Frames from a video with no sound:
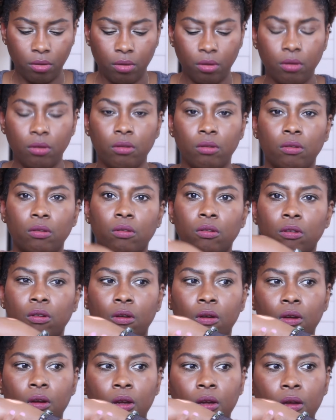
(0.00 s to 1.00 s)

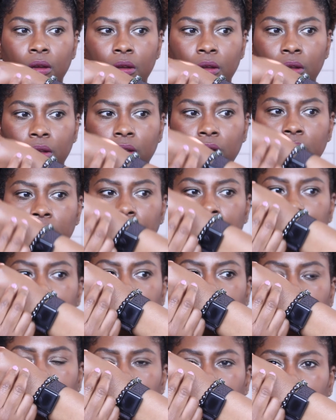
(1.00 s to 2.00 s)

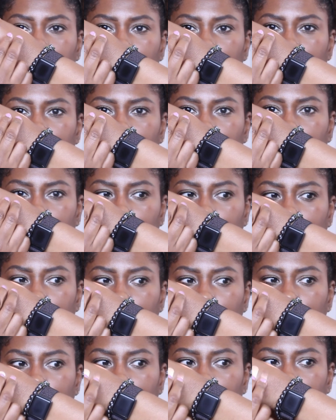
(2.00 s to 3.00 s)

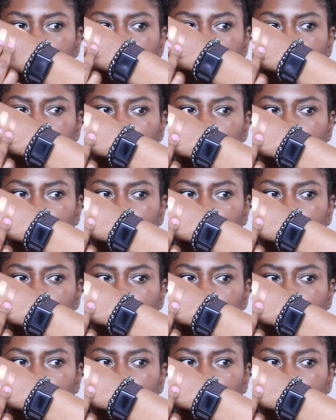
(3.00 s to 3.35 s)
Nobody speaks.